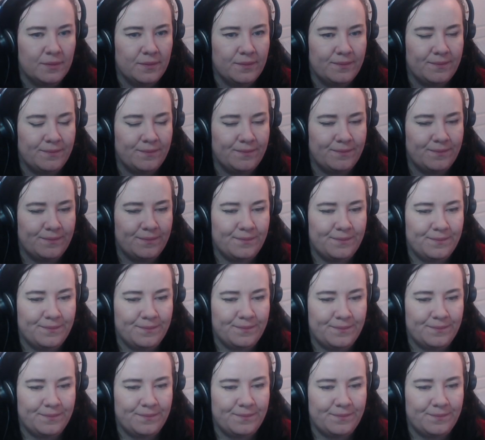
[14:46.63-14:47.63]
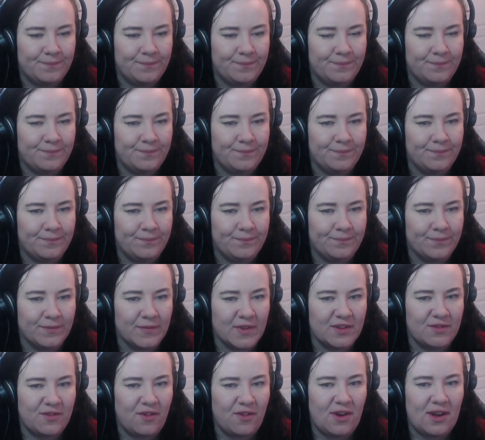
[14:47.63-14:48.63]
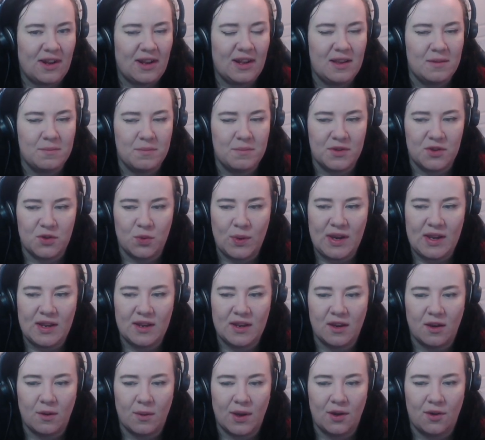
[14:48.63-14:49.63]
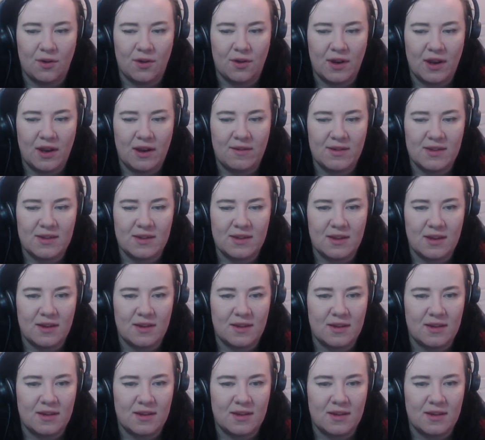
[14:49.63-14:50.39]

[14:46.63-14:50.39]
There's very little in between going on here, isn't there?